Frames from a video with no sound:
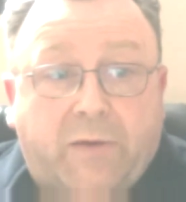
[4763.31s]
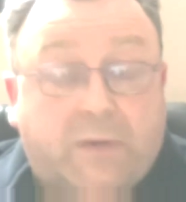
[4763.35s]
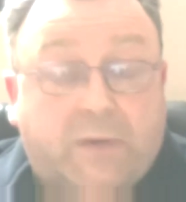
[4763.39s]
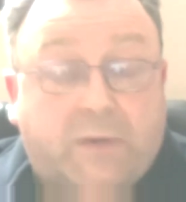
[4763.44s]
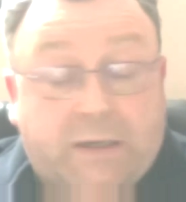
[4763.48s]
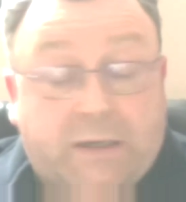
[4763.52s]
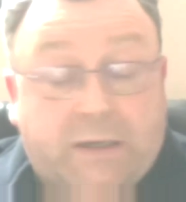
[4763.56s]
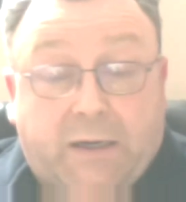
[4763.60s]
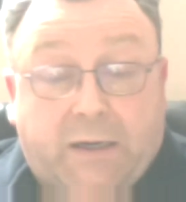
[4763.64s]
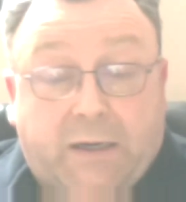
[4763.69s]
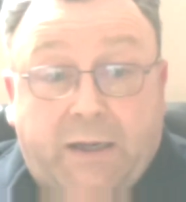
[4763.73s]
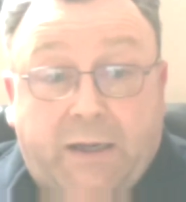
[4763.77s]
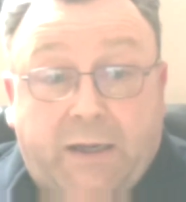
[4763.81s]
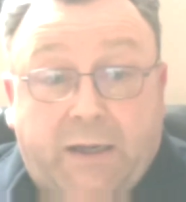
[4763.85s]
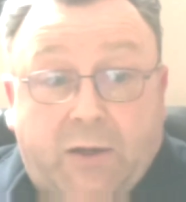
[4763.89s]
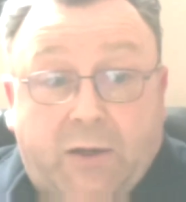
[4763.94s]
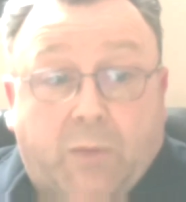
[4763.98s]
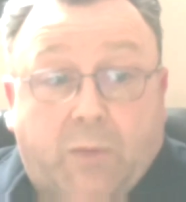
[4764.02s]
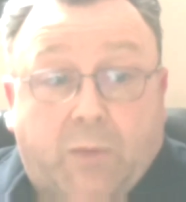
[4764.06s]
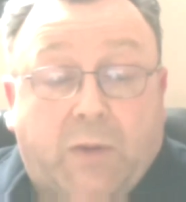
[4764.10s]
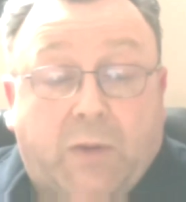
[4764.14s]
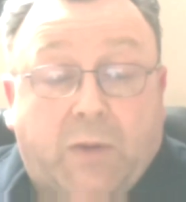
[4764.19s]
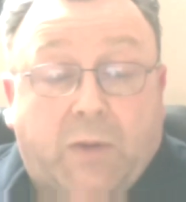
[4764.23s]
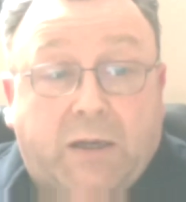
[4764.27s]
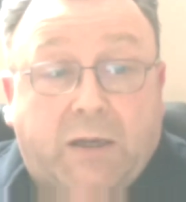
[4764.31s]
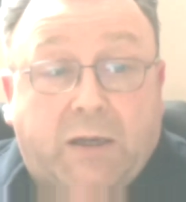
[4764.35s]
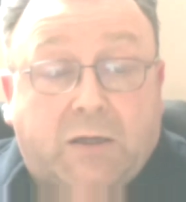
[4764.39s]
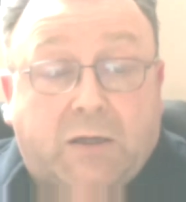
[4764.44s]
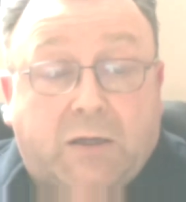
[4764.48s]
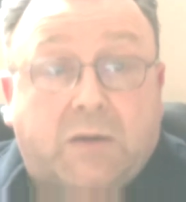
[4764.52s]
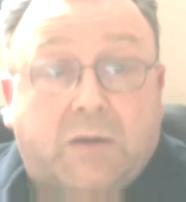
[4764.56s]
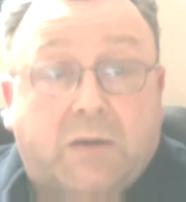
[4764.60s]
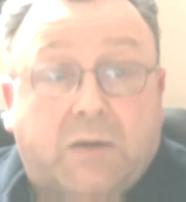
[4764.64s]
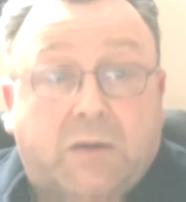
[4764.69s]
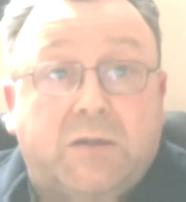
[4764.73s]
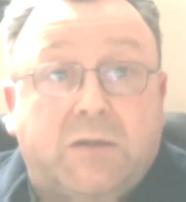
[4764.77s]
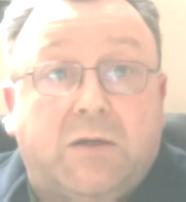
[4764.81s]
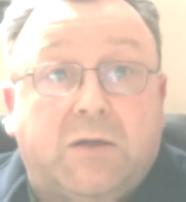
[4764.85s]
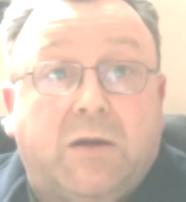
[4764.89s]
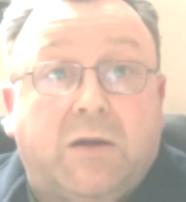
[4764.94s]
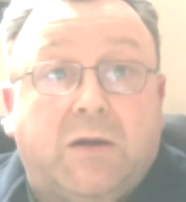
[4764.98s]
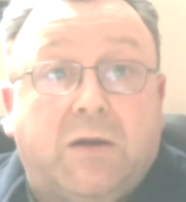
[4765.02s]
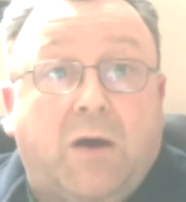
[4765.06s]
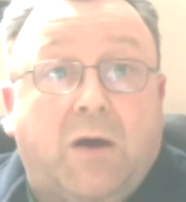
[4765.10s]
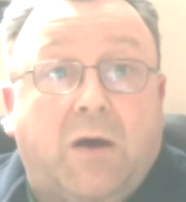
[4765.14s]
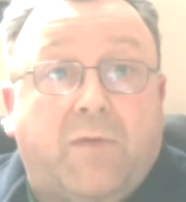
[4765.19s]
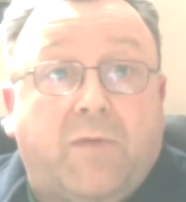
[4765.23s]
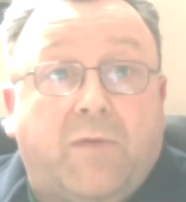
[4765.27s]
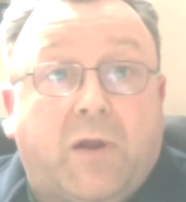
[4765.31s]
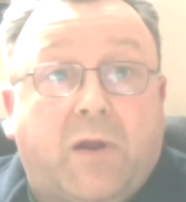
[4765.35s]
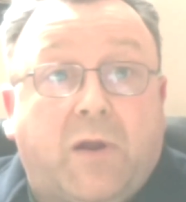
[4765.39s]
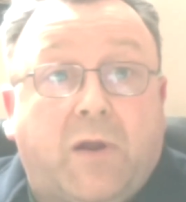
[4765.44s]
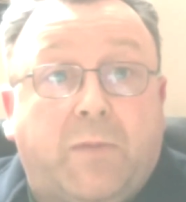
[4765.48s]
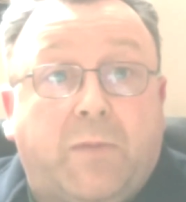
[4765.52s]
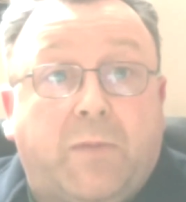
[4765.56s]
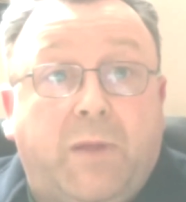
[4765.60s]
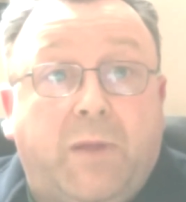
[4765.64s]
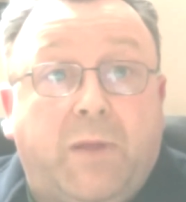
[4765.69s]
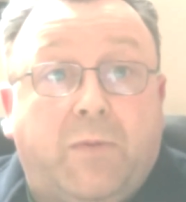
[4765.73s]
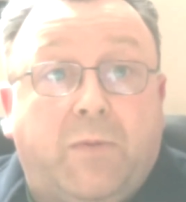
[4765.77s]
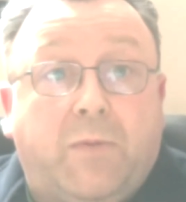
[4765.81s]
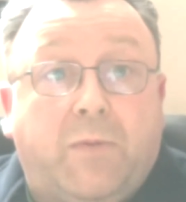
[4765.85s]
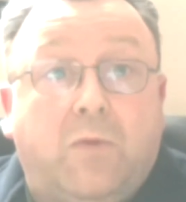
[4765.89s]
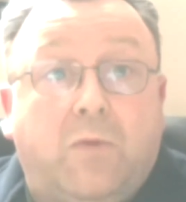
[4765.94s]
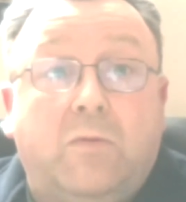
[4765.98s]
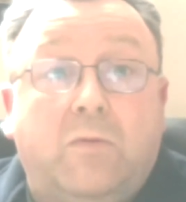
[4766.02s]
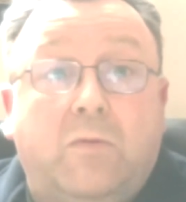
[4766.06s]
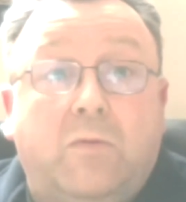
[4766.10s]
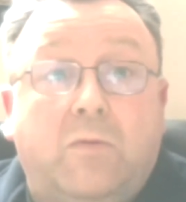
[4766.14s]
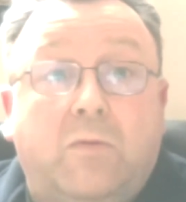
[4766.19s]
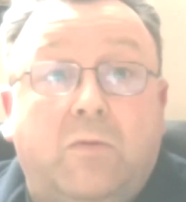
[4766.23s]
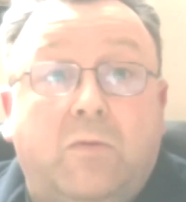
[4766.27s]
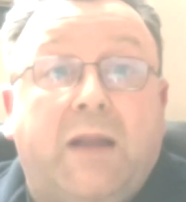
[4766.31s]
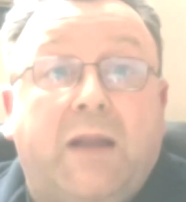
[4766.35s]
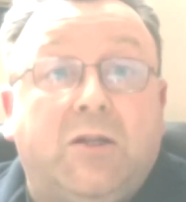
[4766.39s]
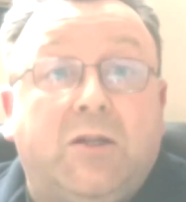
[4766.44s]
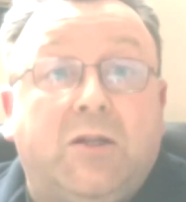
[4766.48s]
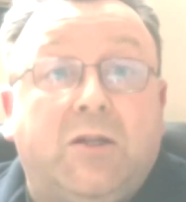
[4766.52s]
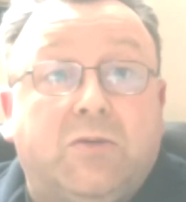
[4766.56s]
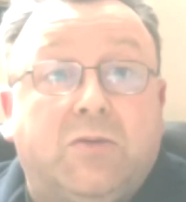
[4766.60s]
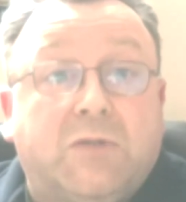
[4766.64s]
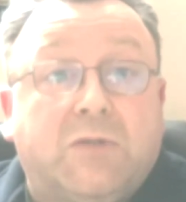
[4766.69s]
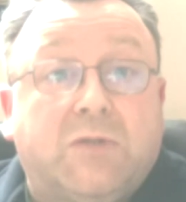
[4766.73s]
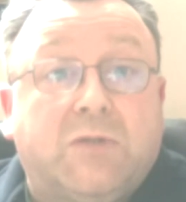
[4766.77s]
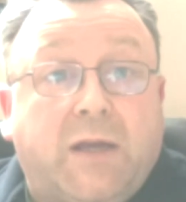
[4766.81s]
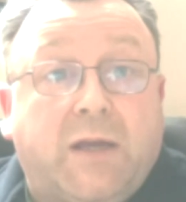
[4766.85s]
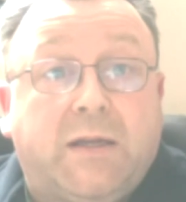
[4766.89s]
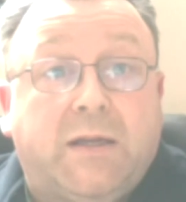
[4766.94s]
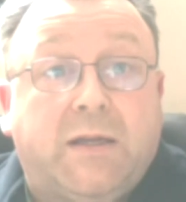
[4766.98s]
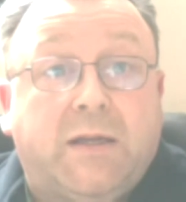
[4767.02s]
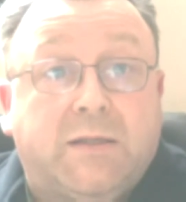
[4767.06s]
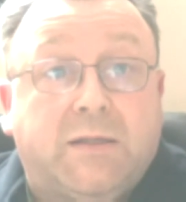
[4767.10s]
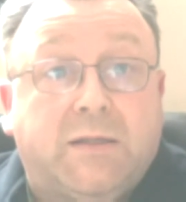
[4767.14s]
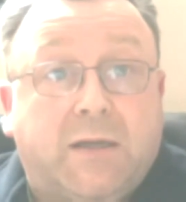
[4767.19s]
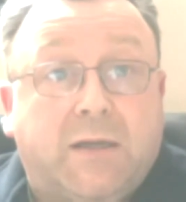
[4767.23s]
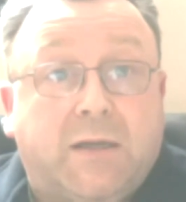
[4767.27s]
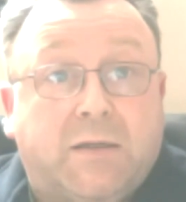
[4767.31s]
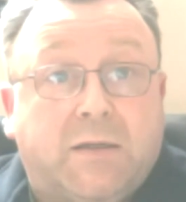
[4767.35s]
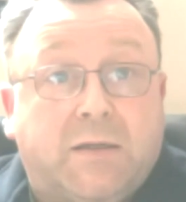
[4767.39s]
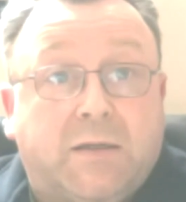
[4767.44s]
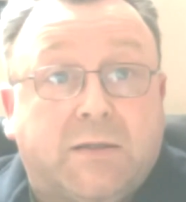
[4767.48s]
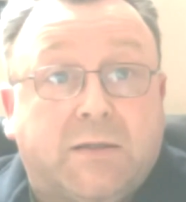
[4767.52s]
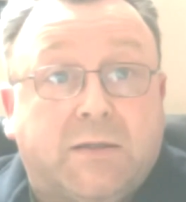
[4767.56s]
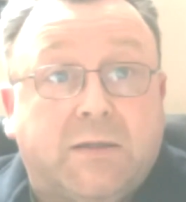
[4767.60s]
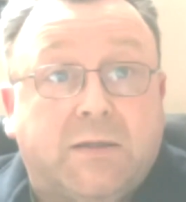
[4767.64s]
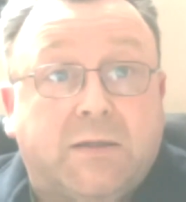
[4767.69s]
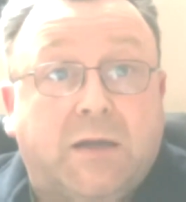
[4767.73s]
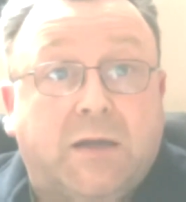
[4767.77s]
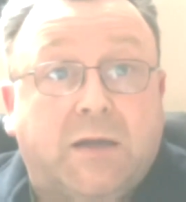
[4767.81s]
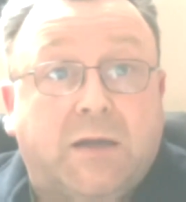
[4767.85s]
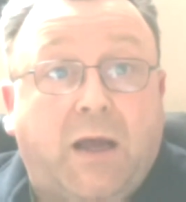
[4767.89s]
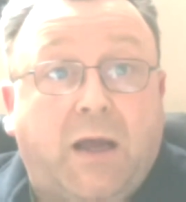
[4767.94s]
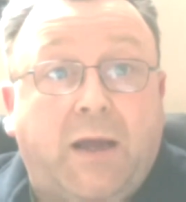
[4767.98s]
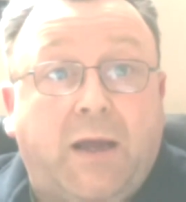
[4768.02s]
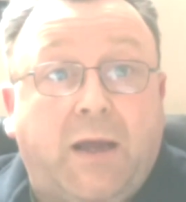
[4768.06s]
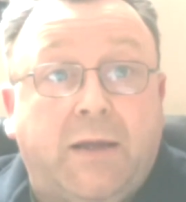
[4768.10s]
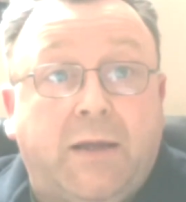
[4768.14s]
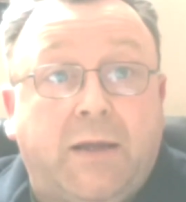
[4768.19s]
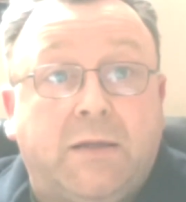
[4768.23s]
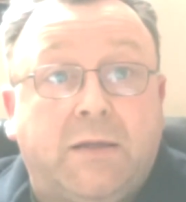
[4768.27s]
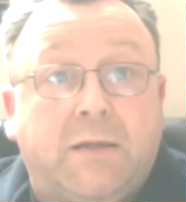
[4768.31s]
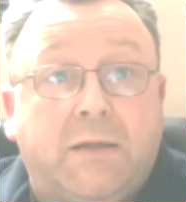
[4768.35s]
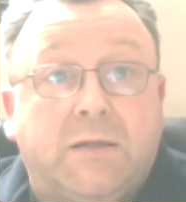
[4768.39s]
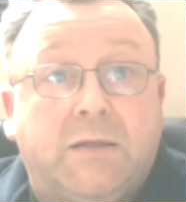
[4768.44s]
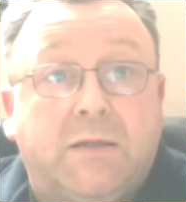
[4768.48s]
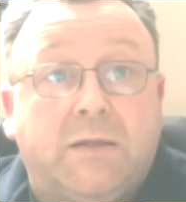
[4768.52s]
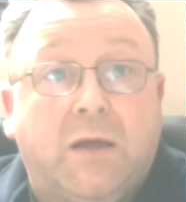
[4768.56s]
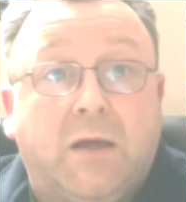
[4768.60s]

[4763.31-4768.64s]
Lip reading: I end up like talking to an awful lot of people who manage recycling centers. And